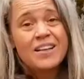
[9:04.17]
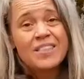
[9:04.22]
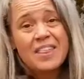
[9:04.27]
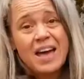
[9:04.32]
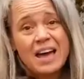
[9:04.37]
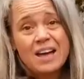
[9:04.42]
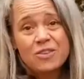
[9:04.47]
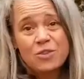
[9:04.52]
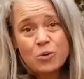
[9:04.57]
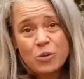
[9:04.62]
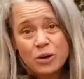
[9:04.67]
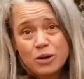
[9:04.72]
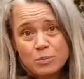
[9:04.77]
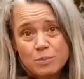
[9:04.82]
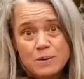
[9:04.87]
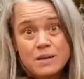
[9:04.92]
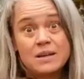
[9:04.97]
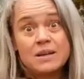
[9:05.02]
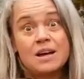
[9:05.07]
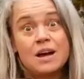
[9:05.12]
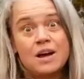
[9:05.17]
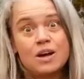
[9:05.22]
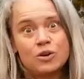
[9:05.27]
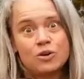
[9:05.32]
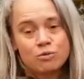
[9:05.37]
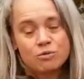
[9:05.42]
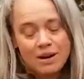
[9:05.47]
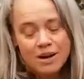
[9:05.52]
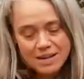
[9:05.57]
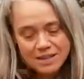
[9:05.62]
That is going to be a
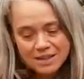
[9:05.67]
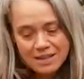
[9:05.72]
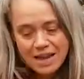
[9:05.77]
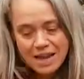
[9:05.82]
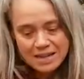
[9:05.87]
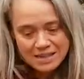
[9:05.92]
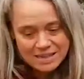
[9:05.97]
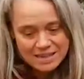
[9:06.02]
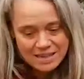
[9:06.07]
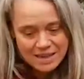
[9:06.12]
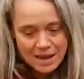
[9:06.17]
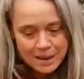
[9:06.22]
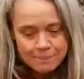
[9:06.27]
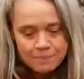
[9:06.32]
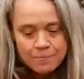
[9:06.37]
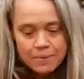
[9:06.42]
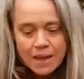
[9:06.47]
great idea.